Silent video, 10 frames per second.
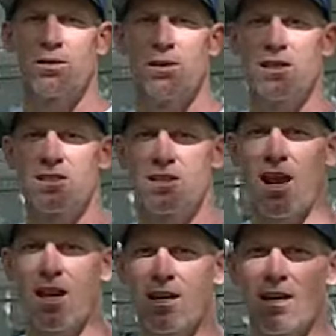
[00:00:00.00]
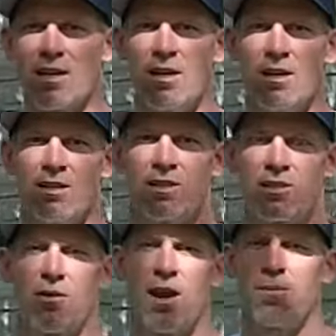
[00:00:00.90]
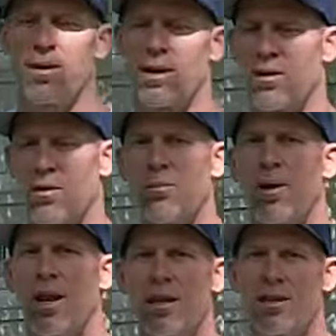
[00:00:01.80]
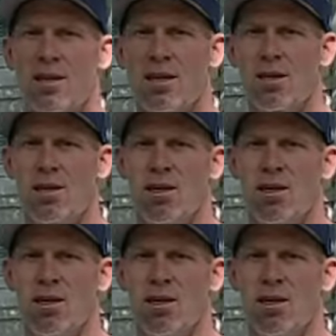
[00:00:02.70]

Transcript: do any sanding, scraping, or painting